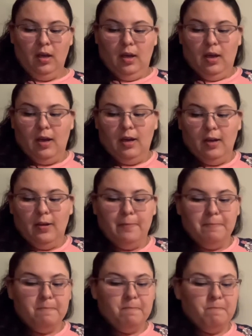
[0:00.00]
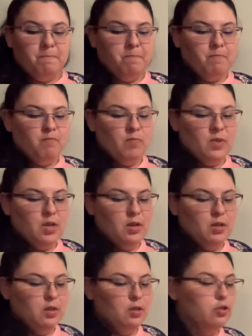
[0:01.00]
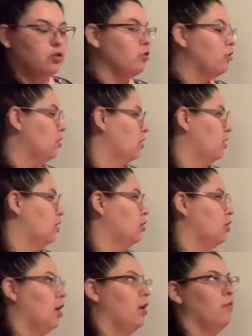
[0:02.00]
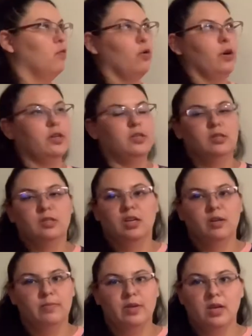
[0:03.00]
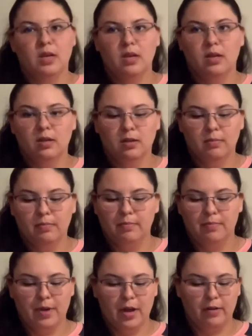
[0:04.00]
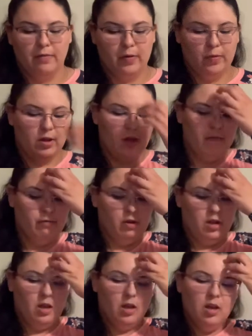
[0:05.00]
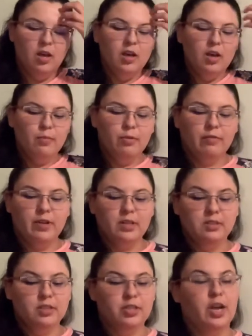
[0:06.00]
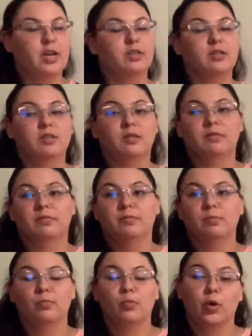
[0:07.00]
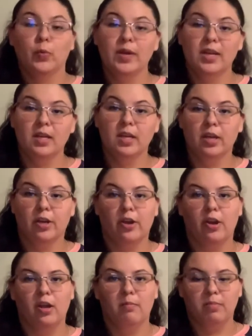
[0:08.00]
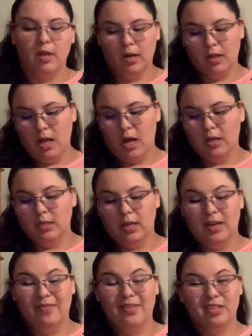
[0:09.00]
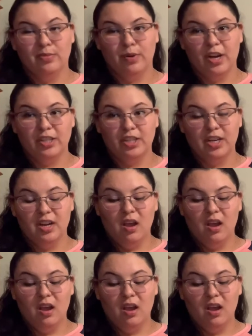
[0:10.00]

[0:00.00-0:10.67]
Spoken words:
The sooner that they start, of course, is going to be better for recovery, prevents the chances of more weakening occurring, blood clots, and even depression.